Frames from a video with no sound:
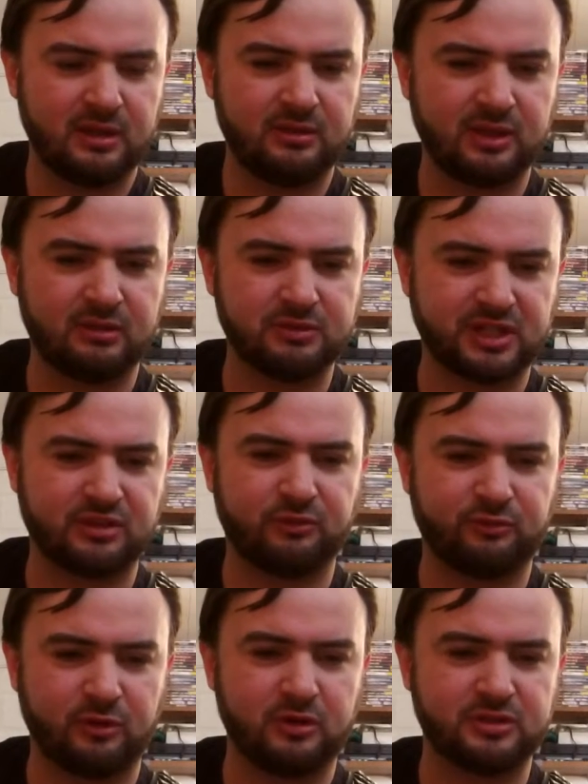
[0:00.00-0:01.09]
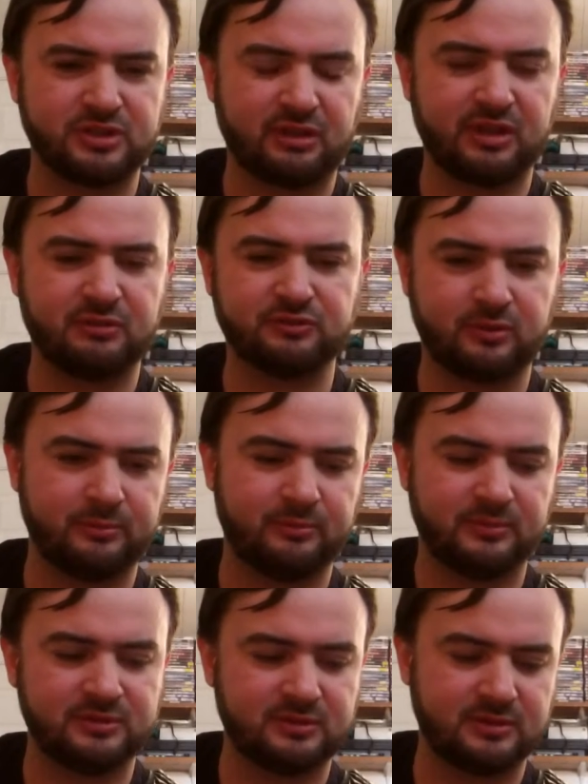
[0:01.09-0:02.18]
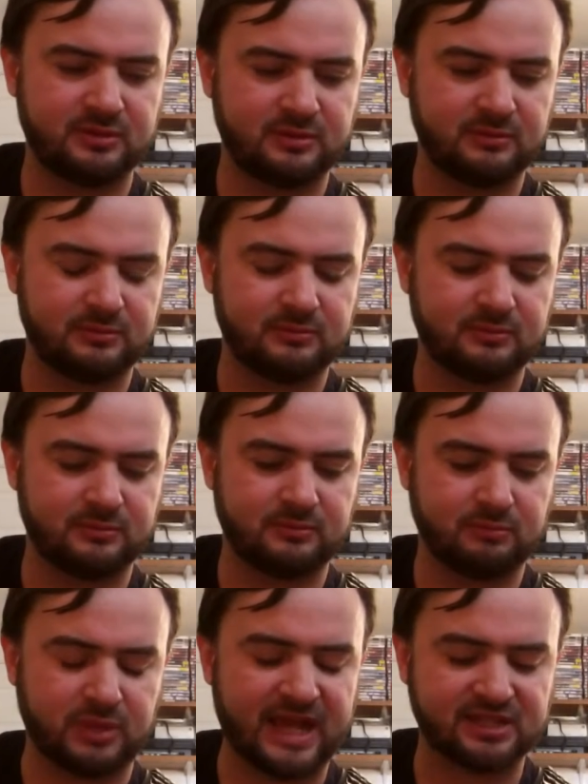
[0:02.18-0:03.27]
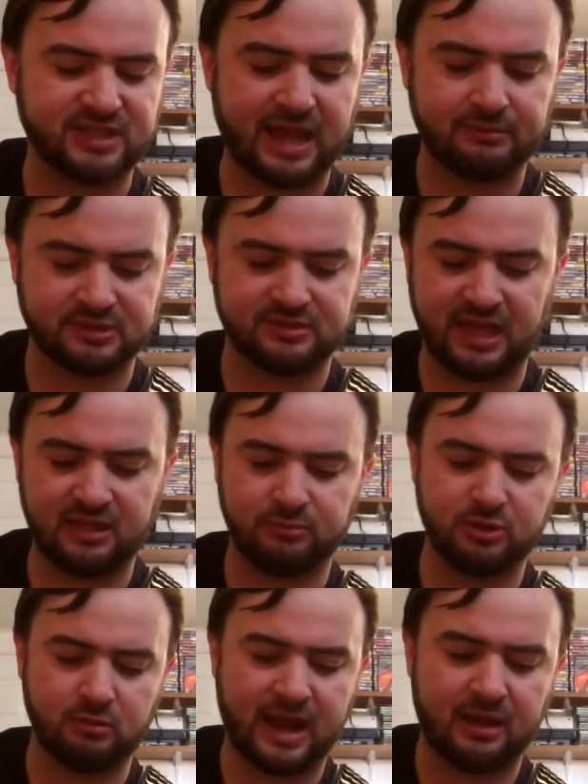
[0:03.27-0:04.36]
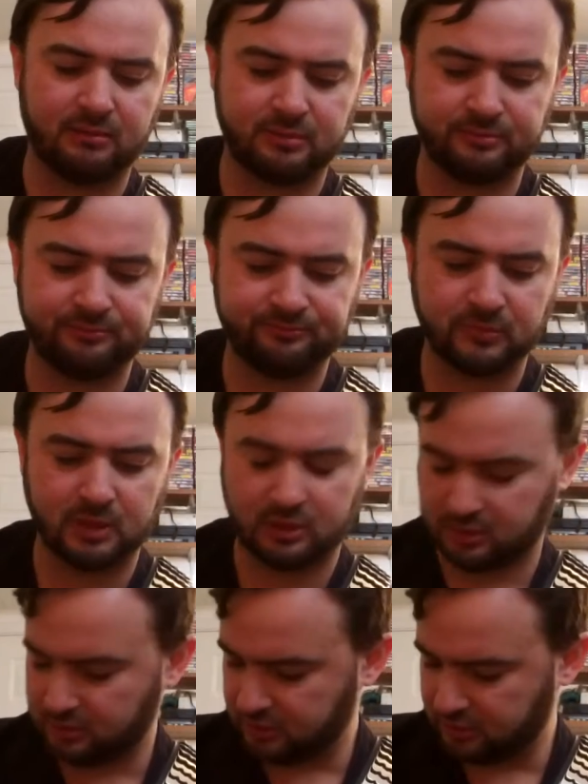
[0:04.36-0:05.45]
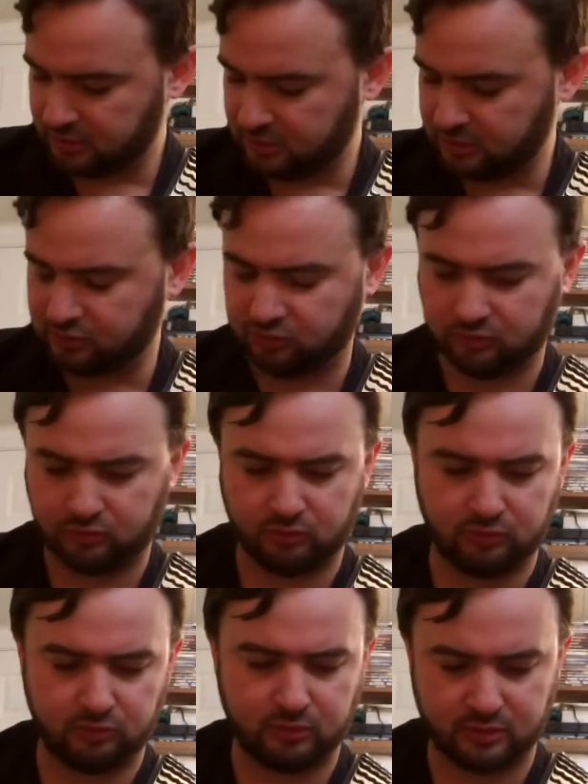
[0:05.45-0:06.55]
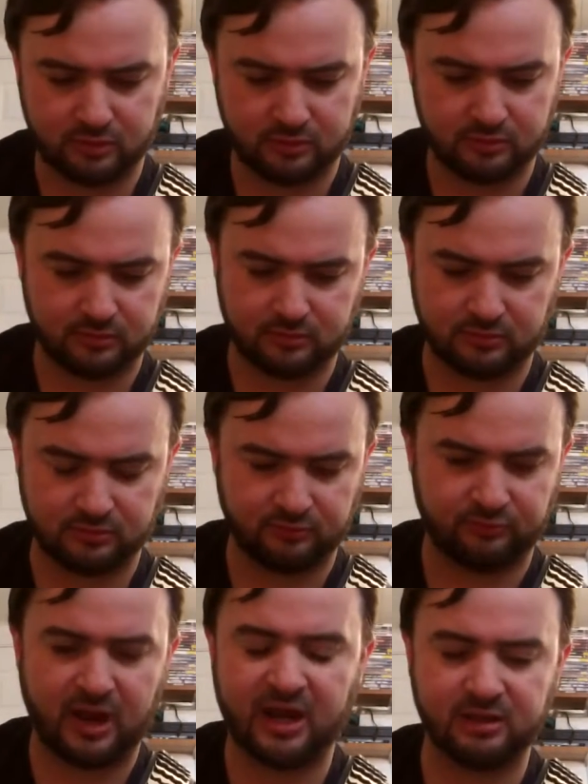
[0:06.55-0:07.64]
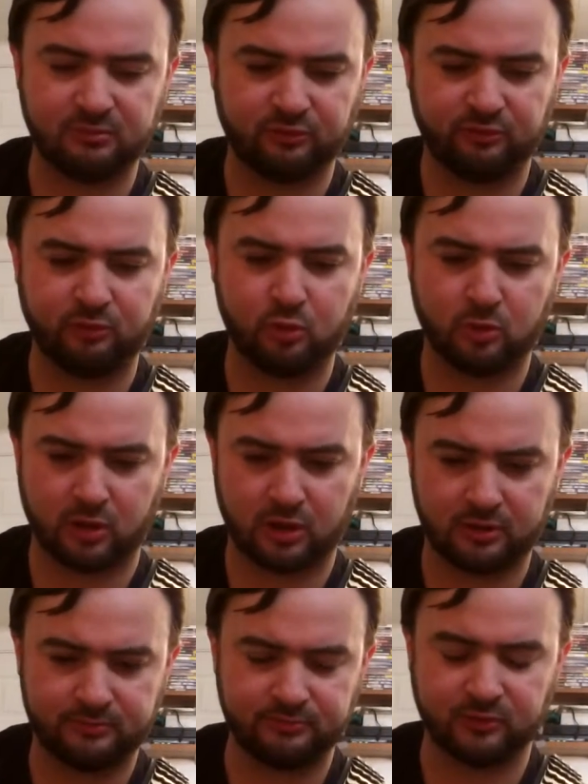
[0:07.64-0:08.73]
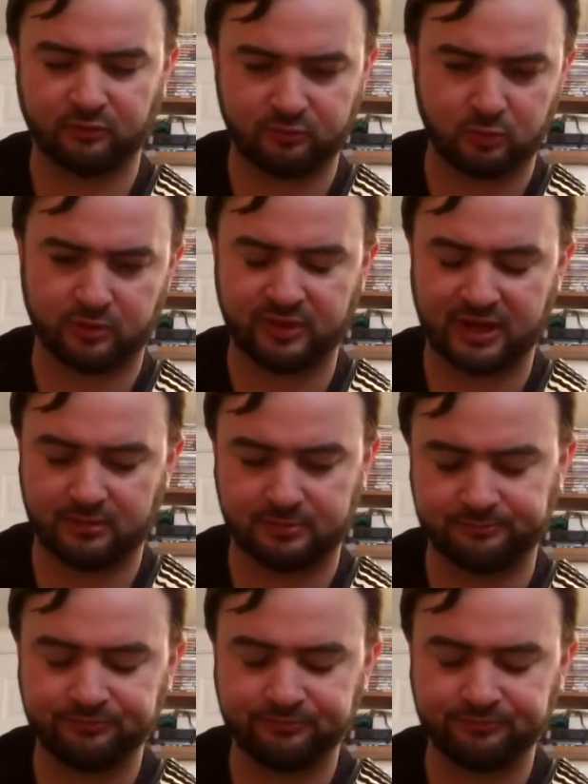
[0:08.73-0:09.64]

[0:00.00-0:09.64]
think it was like the first, I think it was from Black Sabbath's debut album to Volume 4, their fourth album.